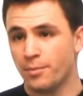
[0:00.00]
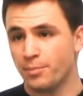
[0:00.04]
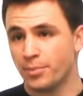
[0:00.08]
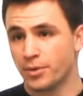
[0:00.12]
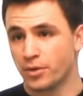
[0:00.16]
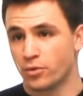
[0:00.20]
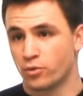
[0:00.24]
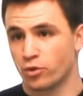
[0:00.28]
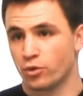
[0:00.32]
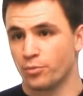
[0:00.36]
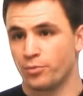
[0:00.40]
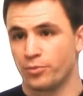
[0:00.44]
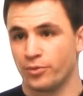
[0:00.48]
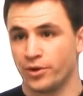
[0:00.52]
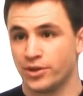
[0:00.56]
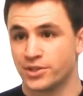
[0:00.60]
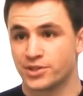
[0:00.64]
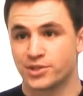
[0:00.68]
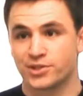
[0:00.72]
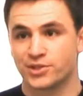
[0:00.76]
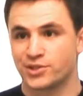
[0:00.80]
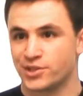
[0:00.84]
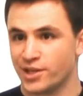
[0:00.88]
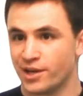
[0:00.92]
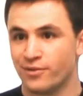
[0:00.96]
Help
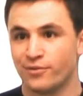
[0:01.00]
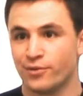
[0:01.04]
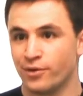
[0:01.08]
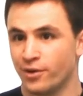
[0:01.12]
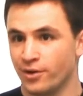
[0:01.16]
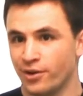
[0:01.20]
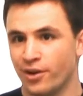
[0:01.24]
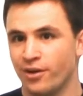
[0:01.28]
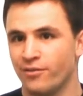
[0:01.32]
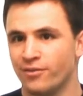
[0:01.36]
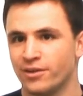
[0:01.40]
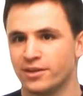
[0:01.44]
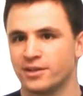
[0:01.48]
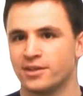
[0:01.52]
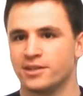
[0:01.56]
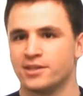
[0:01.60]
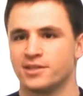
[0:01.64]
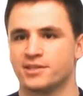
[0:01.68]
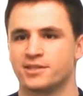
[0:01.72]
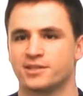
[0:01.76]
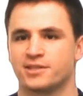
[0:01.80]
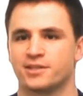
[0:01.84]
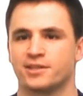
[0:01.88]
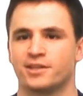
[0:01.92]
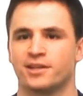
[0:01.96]
incorporates several
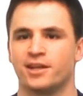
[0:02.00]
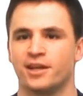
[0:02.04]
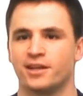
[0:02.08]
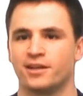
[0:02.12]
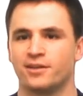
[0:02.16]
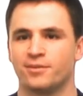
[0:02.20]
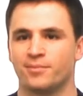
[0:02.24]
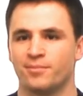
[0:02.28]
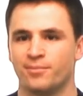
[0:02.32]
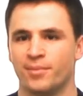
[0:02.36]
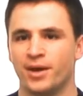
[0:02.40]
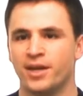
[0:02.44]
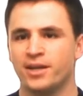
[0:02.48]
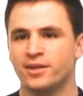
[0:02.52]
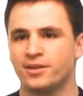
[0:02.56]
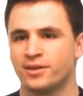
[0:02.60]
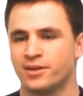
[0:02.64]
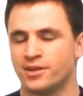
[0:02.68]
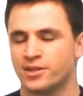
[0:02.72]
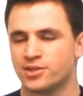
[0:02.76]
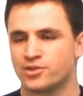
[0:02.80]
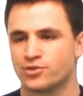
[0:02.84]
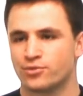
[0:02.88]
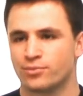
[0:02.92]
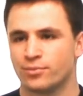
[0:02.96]
novelties that made
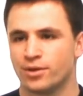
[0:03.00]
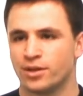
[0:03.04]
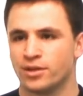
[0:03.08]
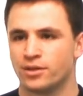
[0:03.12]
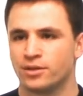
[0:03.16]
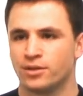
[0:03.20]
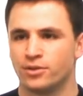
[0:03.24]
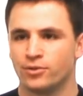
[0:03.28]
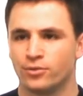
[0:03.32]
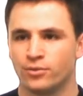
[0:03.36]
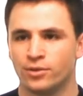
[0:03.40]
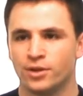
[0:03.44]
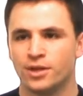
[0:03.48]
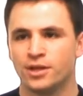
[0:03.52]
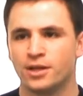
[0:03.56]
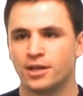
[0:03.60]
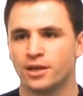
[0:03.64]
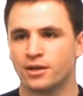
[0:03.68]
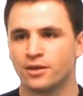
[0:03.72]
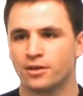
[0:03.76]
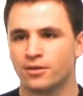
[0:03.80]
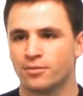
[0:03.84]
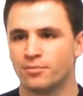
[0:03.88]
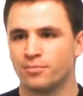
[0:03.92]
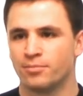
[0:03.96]
the instrument
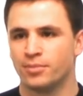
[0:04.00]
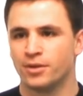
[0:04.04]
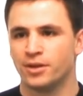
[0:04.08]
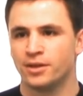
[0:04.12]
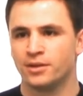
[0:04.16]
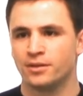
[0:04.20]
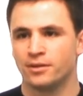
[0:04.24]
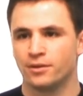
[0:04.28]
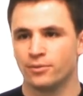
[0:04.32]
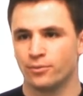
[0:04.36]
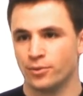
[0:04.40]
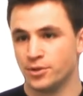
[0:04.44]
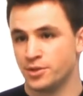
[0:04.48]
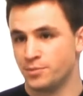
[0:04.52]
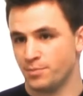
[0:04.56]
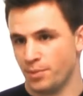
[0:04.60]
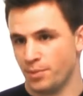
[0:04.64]
unique and complete